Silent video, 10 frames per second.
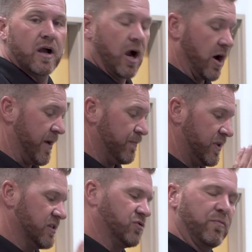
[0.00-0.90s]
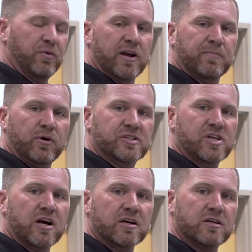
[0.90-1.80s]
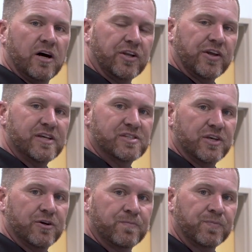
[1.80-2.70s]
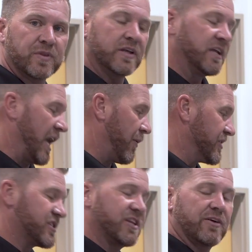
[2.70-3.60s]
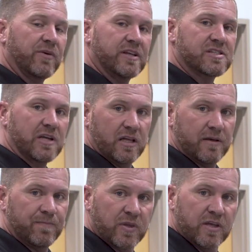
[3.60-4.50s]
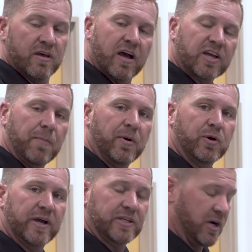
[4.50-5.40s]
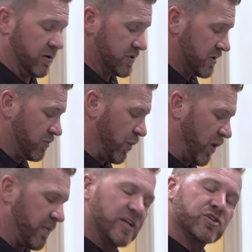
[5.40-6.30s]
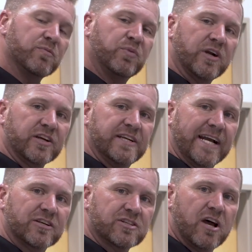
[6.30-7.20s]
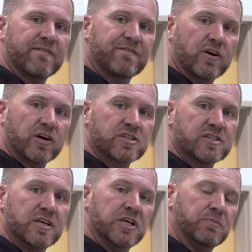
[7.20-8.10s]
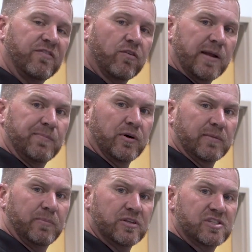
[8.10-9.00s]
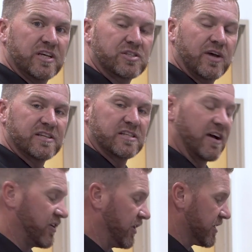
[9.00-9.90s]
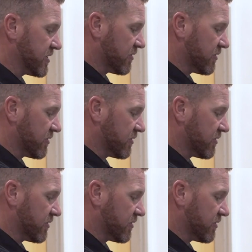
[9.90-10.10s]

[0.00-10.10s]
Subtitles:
All right, so we put our Pulsar on our ECU. Now we just need to reinstall it. A couple quick notes. We want to make sure we put our connectors on first before we put our bolts in so it has enough clearance